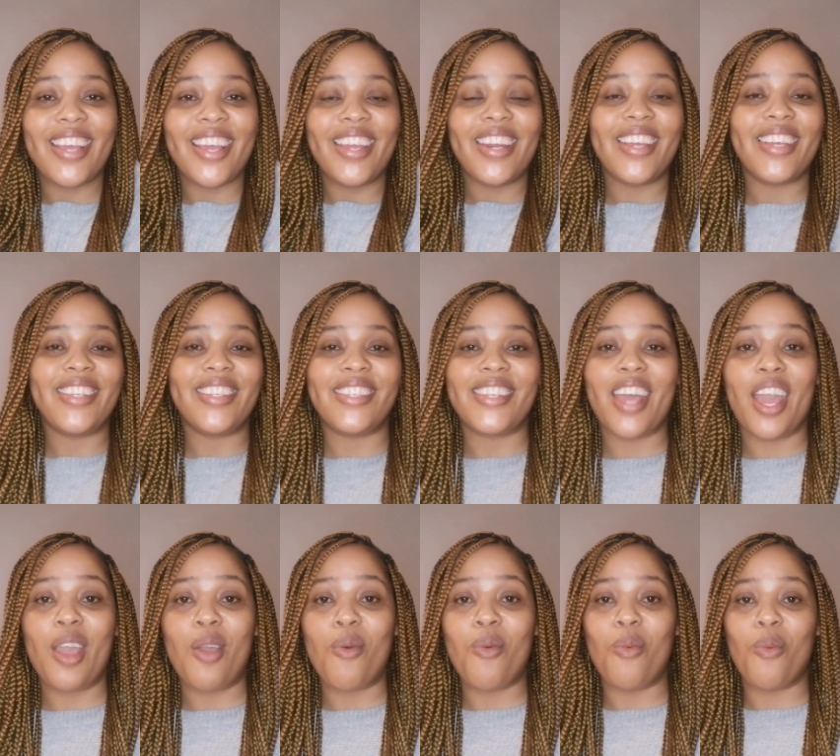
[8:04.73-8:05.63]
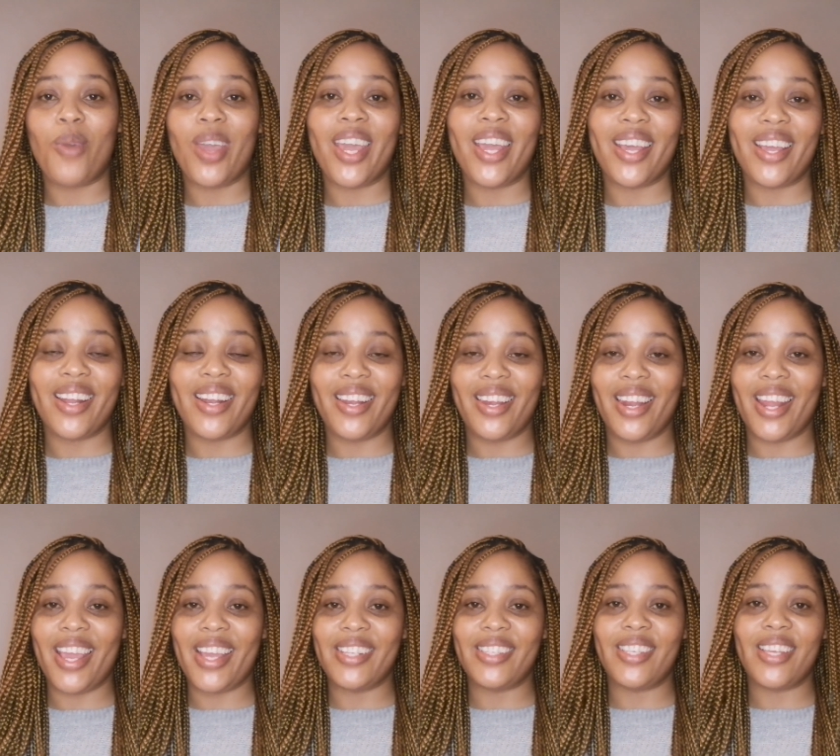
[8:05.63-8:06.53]
it is a week
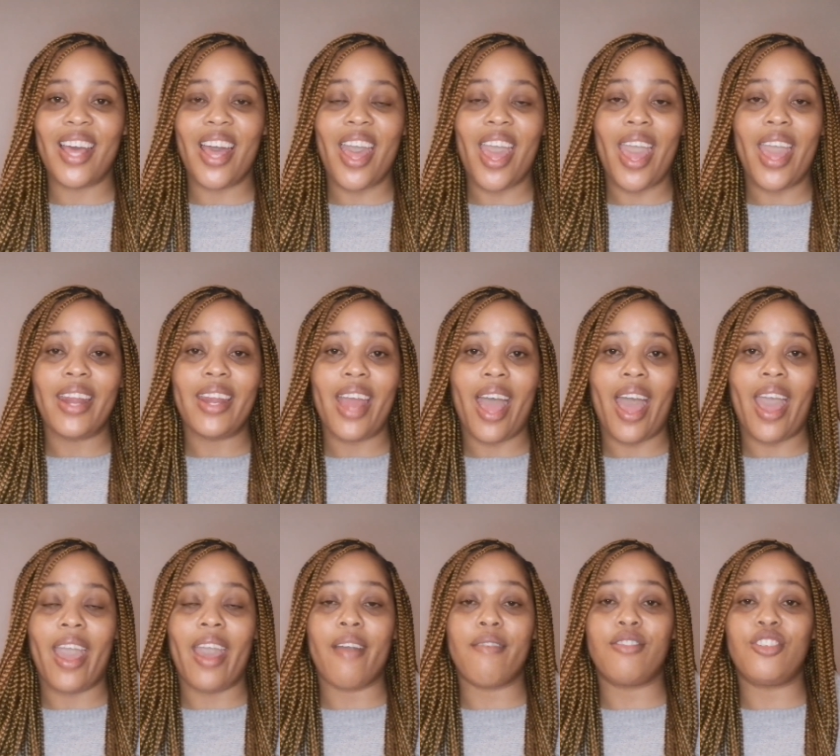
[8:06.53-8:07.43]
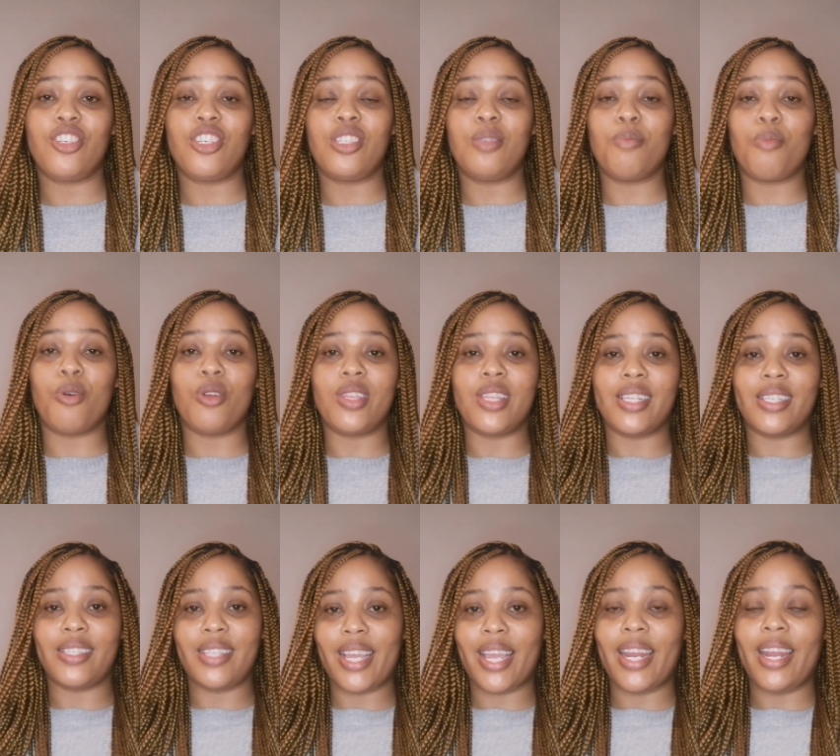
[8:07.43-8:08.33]
later and I have just bought
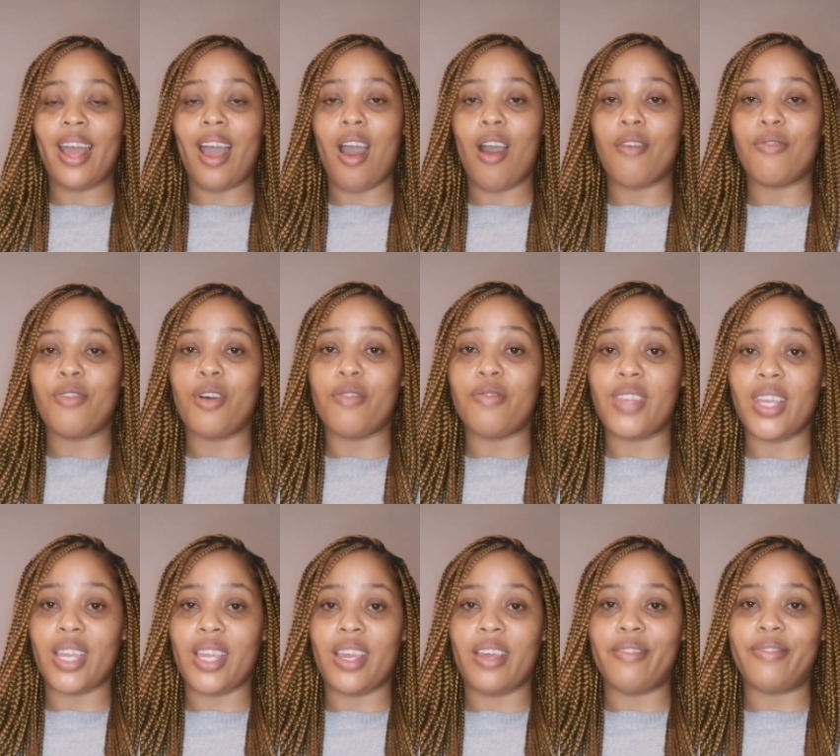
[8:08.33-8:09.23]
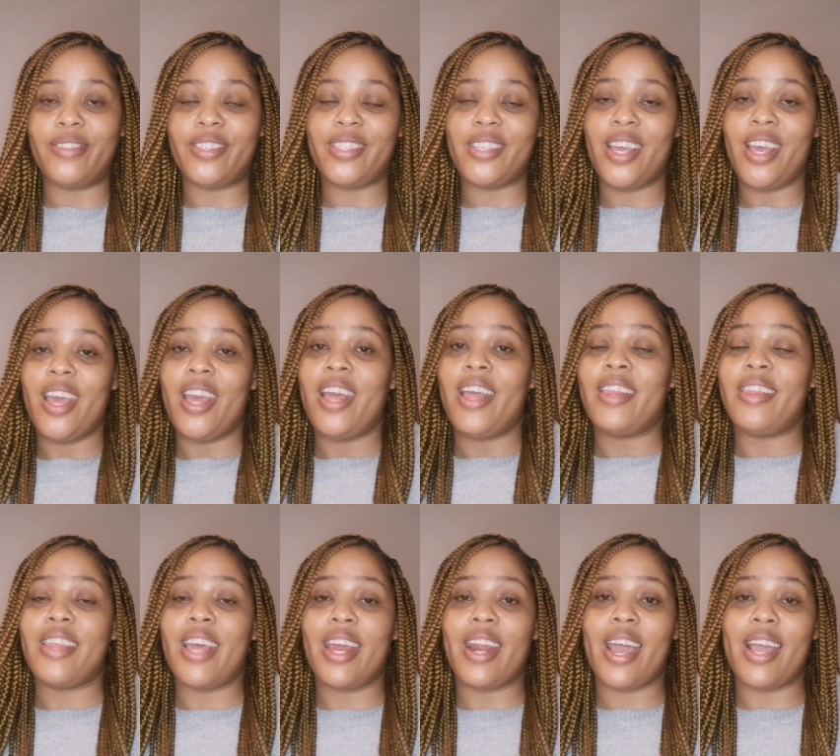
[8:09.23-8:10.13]
the second half of the gifts
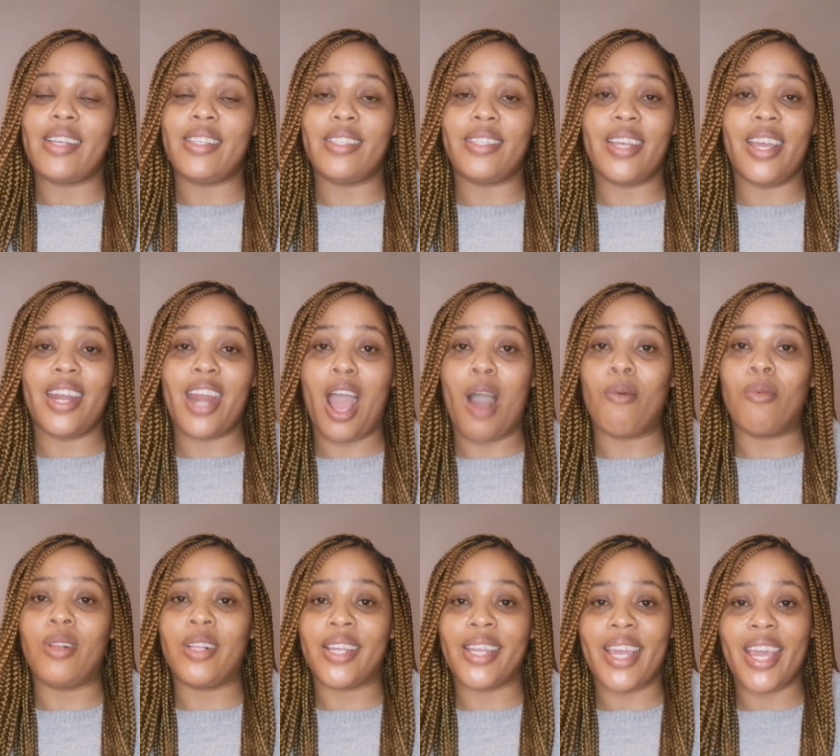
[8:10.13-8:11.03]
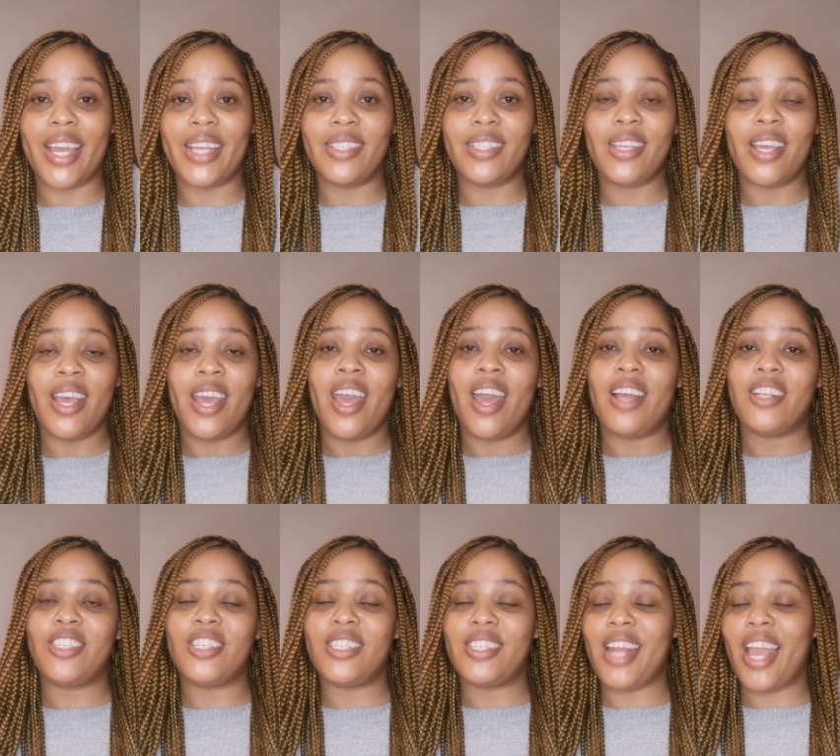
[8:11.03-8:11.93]
that I said I will get.
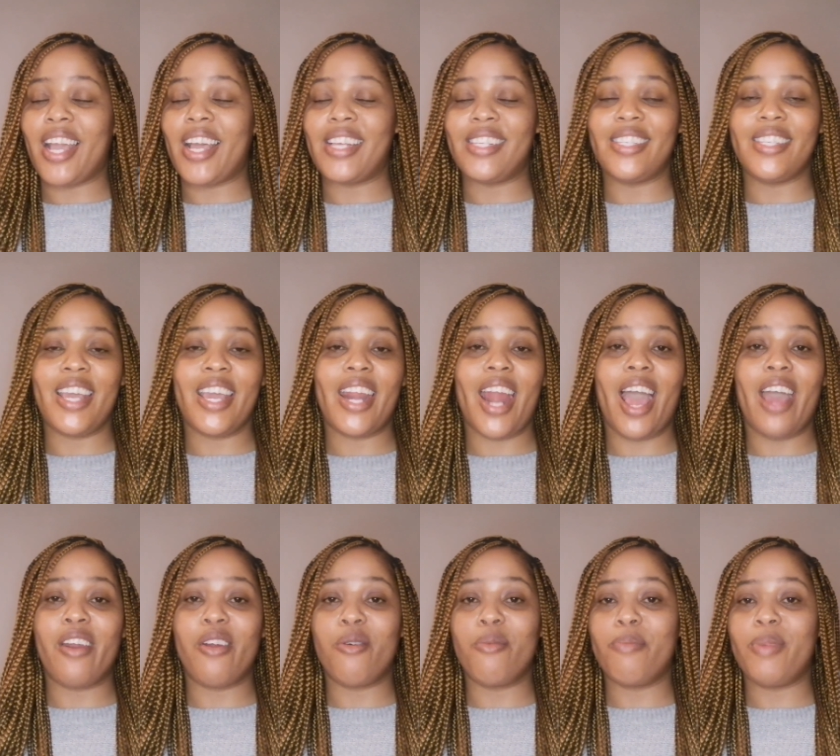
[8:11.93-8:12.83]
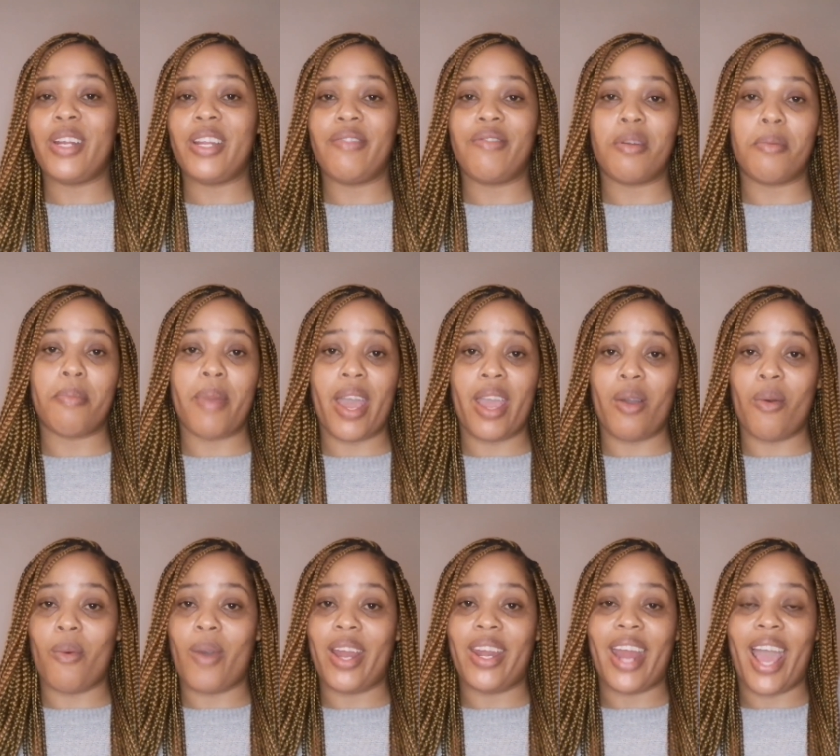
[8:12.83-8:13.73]
Just like I said, I don't believe in
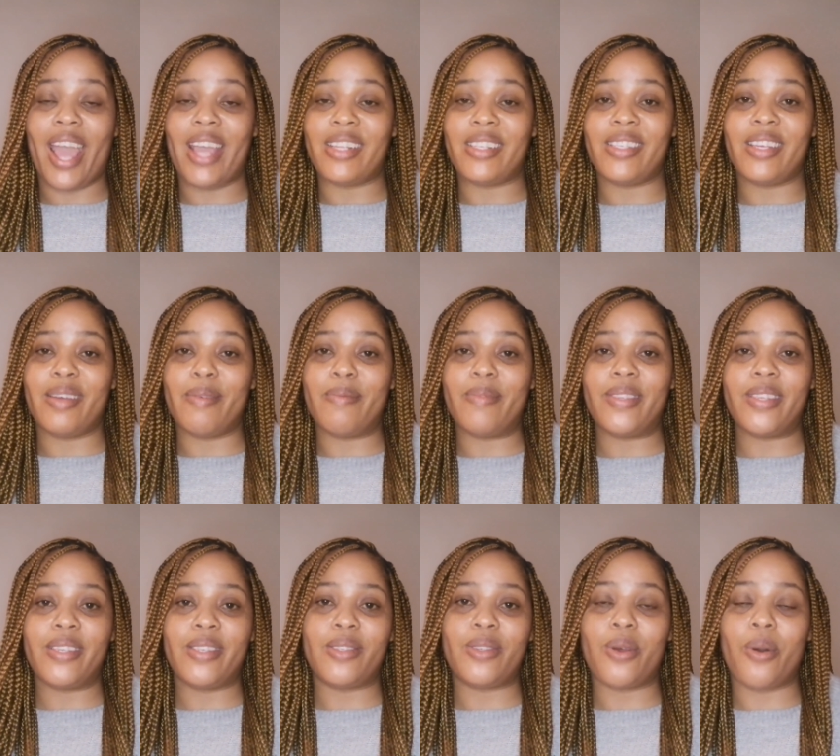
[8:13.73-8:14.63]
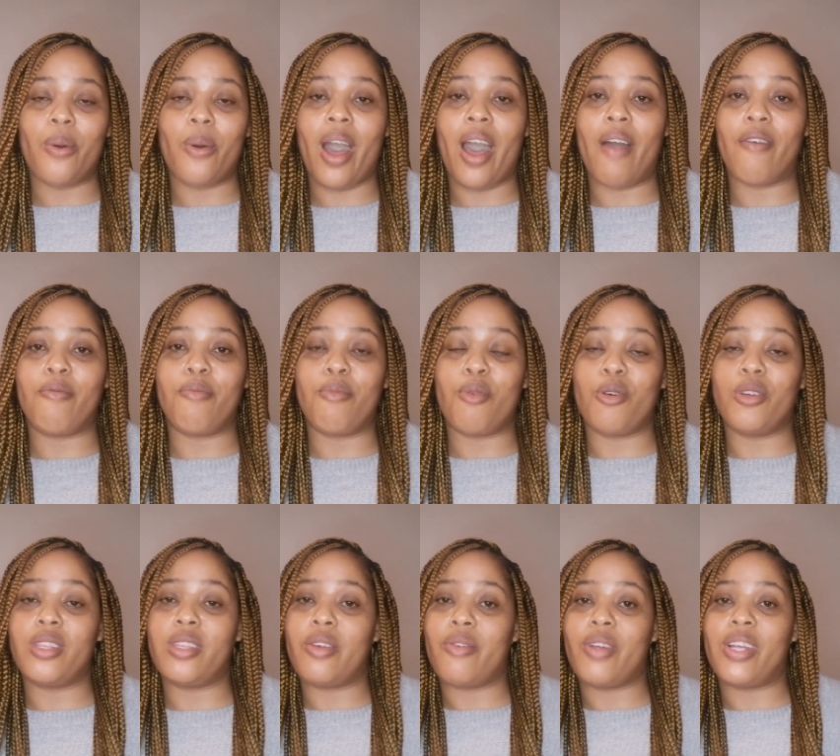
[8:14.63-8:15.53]
buying one item, so I've
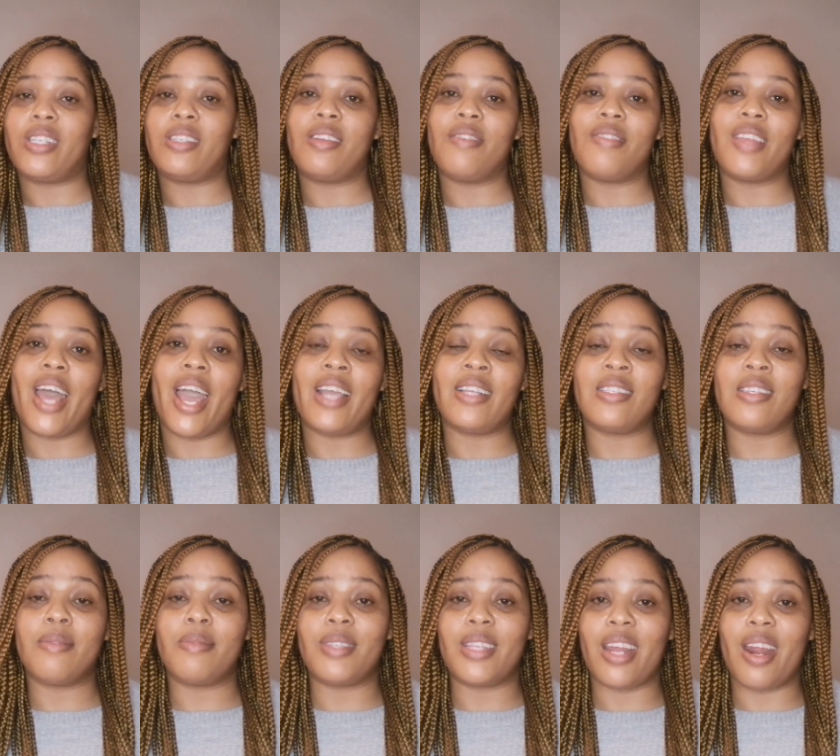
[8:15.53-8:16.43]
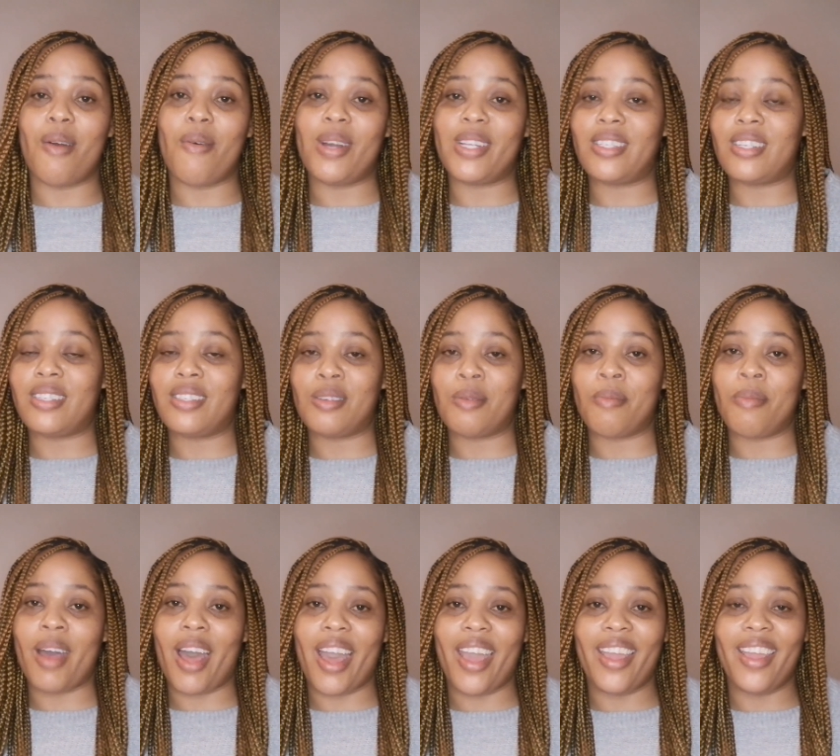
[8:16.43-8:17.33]
bought the rest of the items that I wanted to
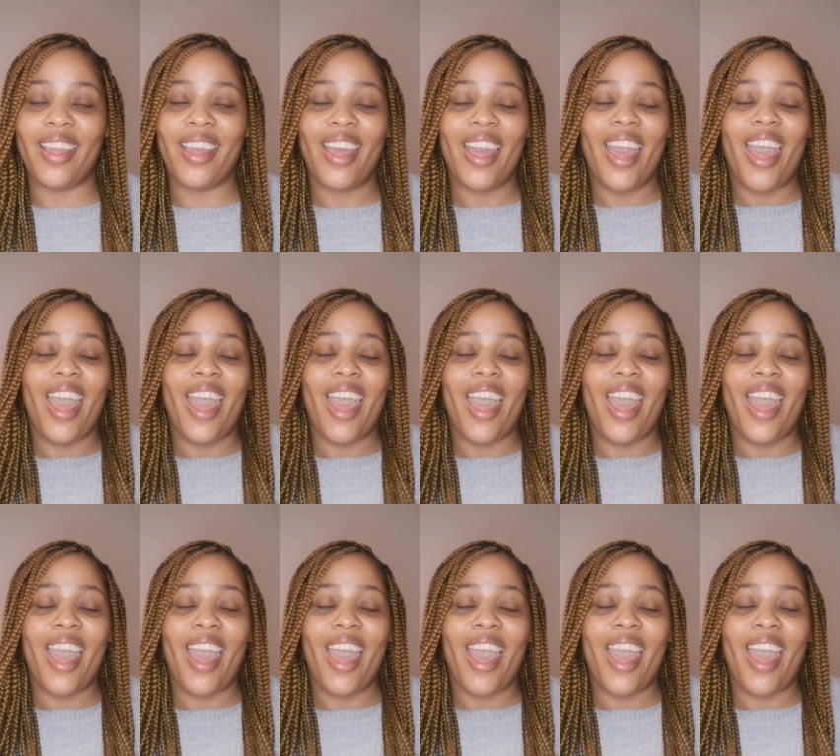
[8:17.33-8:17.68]
buy.